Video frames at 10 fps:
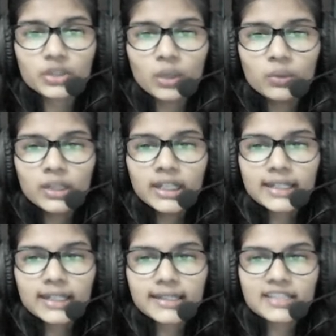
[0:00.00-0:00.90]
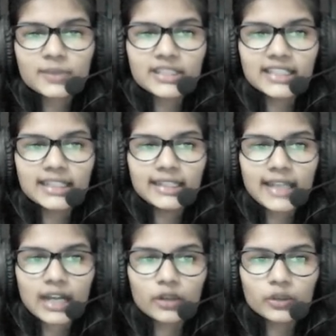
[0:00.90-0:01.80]
So this is
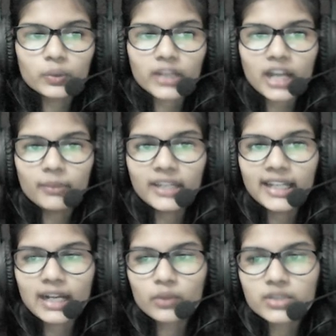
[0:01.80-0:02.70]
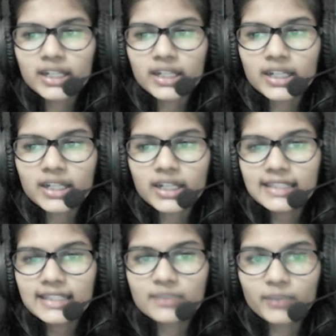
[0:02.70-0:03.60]
basically how you can make out an
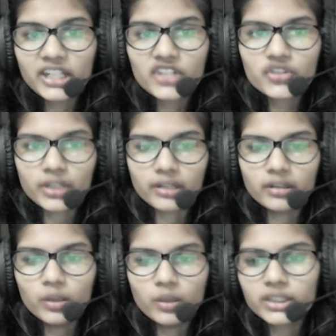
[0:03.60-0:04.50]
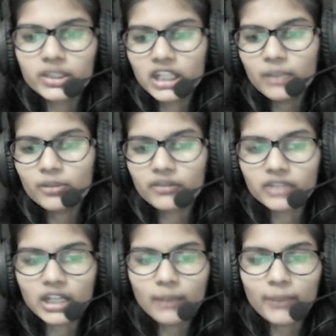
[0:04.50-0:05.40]
internet speed checker with the help
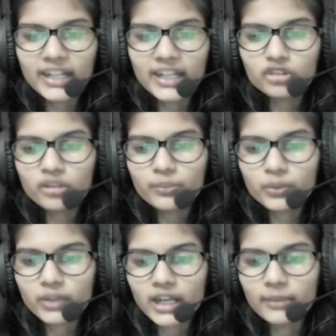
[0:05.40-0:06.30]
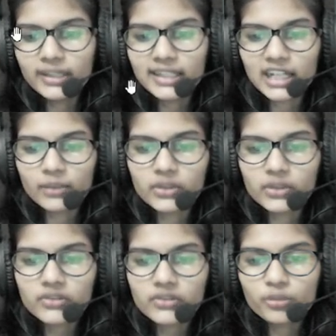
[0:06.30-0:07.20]
of the Python programming
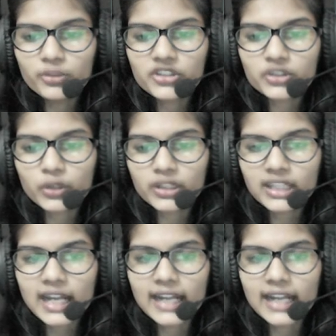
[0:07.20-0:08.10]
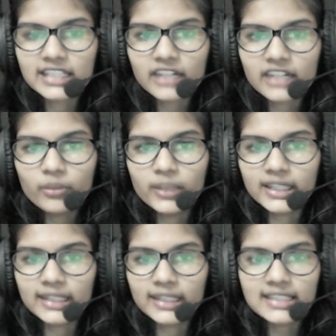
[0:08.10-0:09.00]
language, right? Hope you just got the idea for
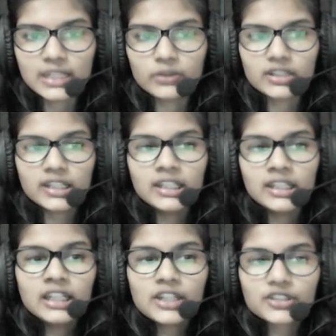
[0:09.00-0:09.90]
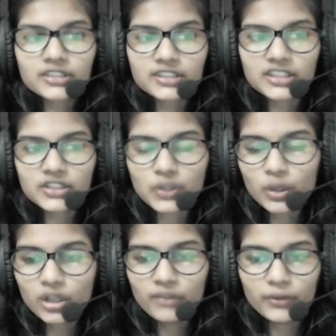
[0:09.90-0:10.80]
making this out. So this is
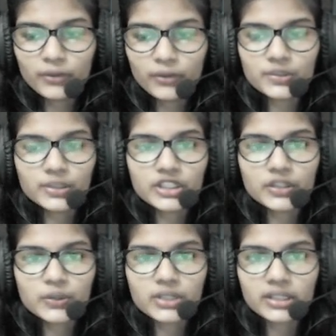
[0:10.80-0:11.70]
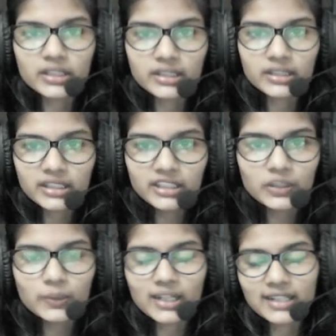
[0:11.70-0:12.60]
all for this video. Till then,
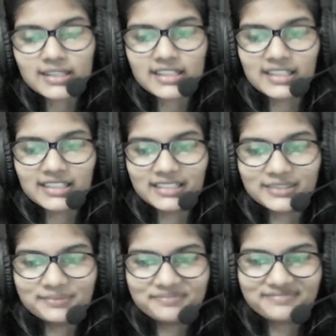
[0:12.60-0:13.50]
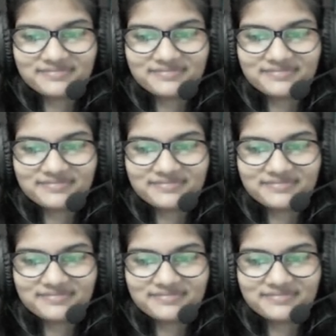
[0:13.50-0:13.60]
thank you and take care.